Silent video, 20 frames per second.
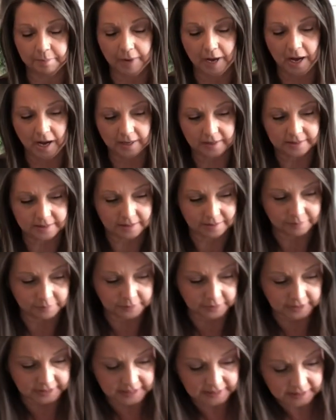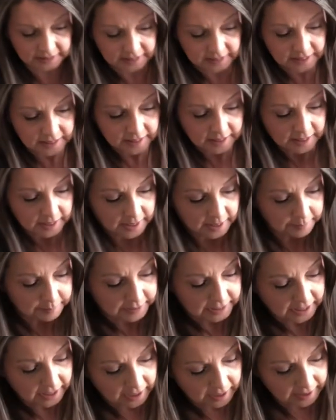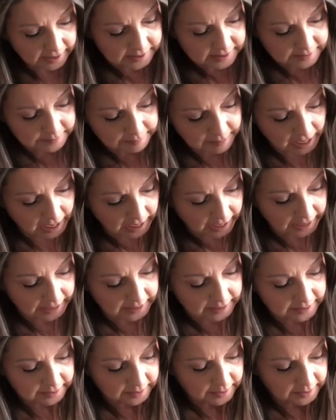box completely because my